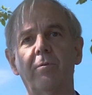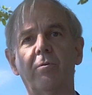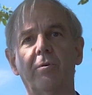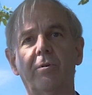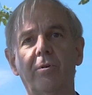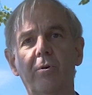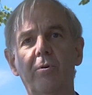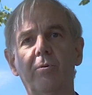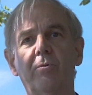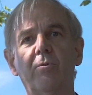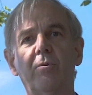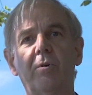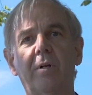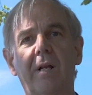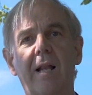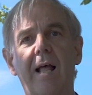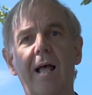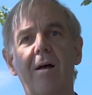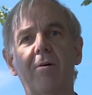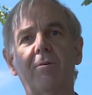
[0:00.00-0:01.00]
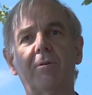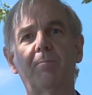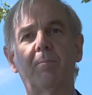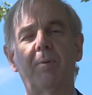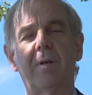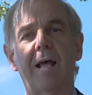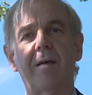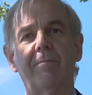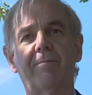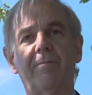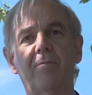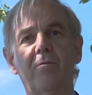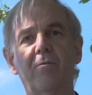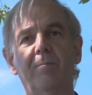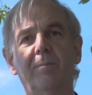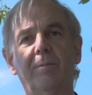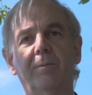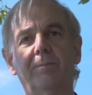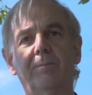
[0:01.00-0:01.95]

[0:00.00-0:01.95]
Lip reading: for Google Cloud Platform.